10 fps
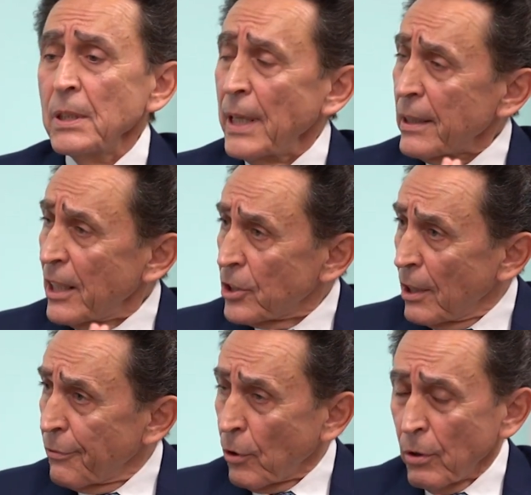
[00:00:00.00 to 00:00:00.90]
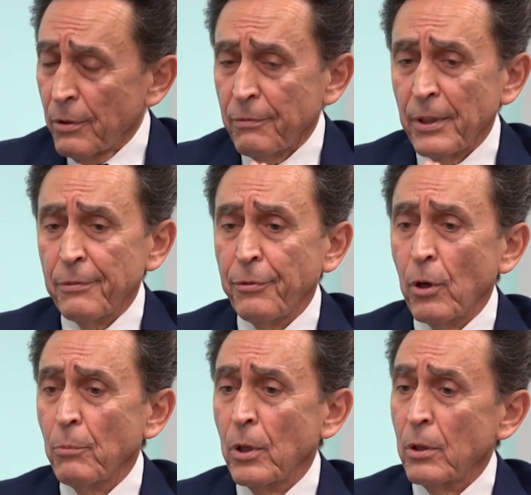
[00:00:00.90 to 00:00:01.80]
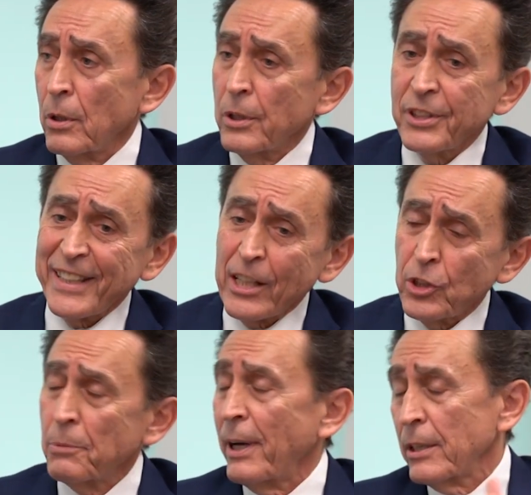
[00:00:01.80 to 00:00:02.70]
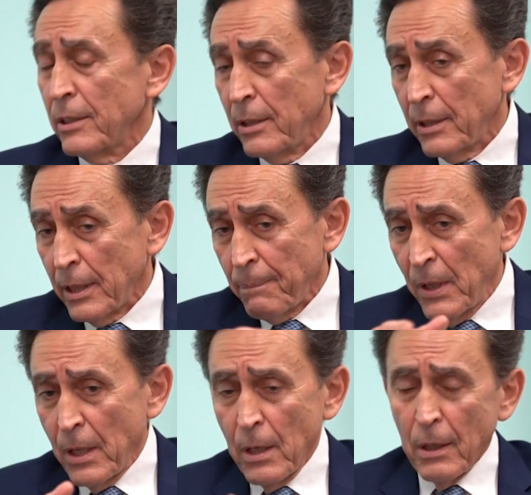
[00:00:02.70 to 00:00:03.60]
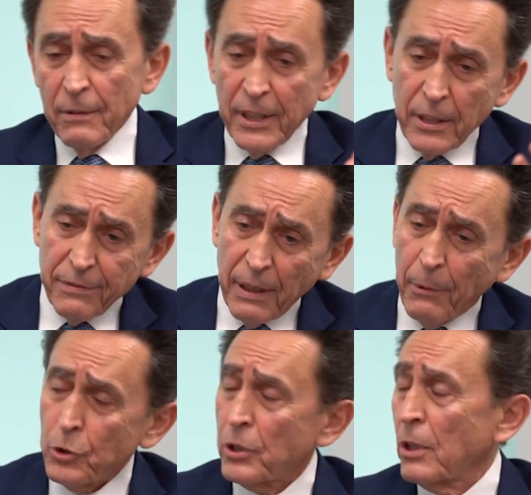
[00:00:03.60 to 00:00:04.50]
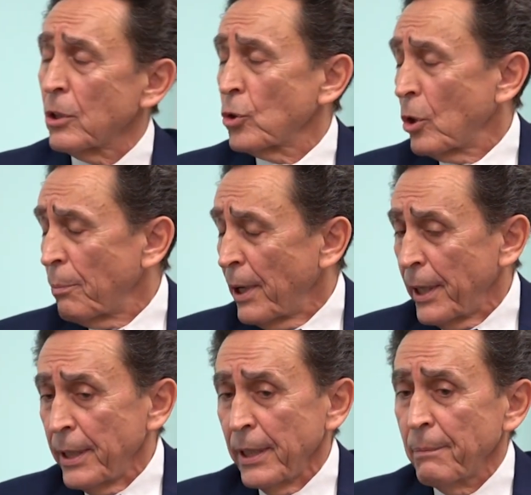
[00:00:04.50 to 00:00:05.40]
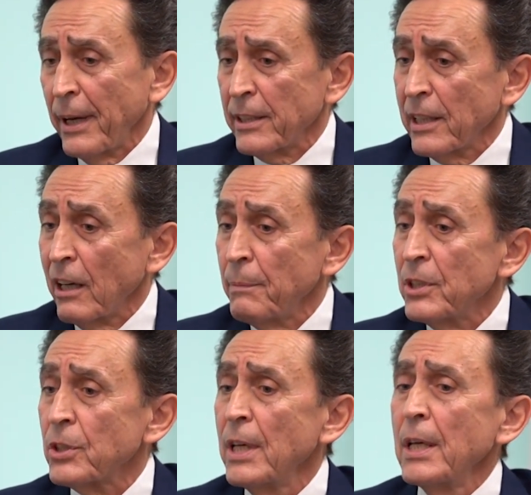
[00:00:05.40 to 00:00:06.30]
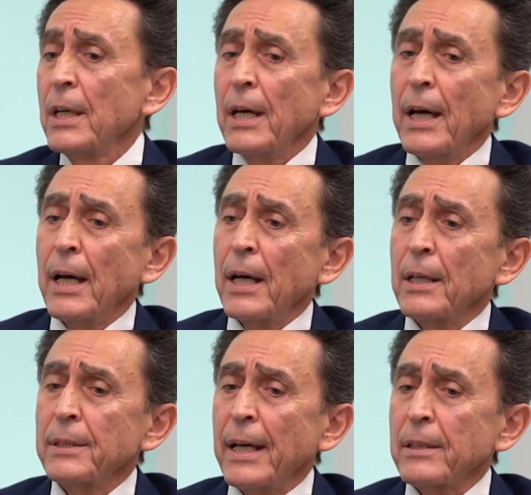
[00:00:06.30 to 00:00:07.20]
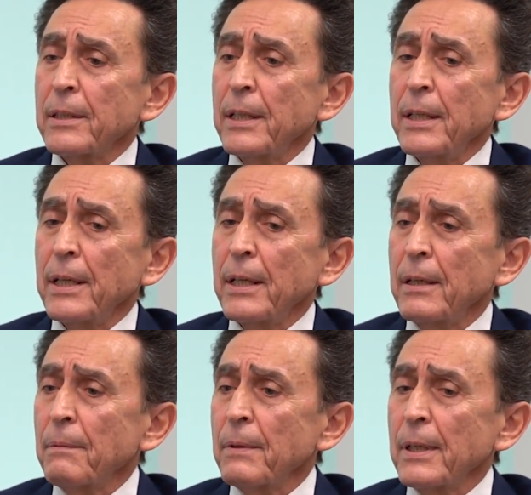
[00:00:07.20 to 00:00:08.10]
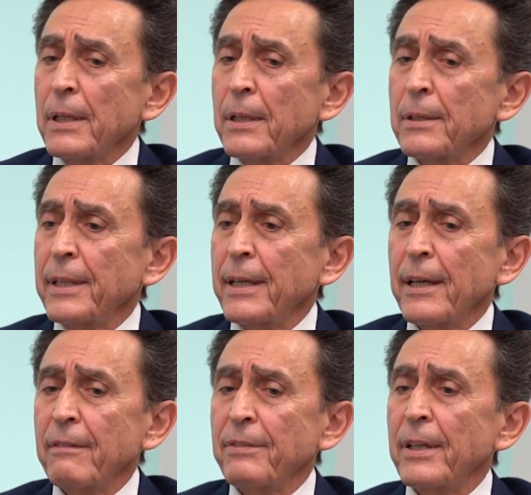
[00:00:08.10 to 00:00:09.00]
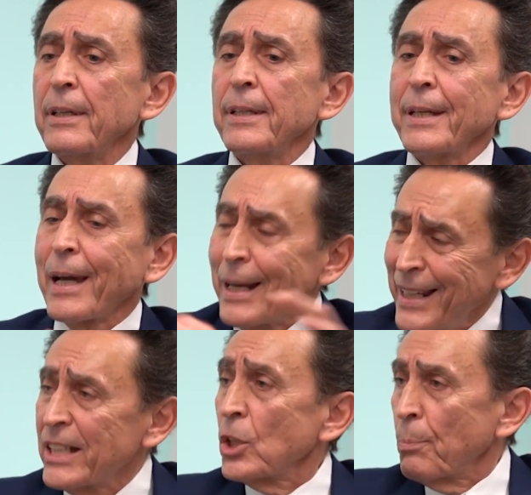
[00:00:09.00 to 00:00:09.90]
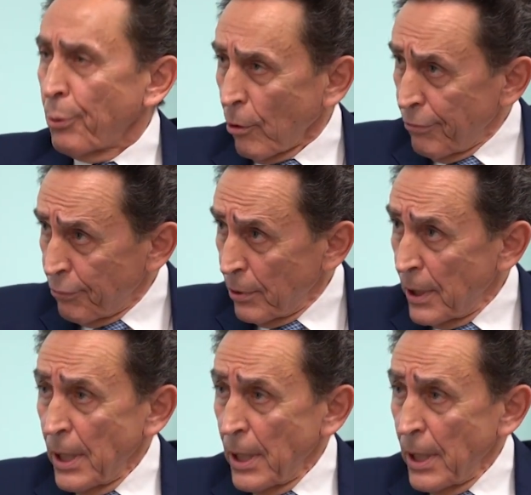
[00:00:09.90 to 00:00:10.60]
not necessarily formal sanctioned by the either pharmaceuticals or by the governments, that they have clinical proof,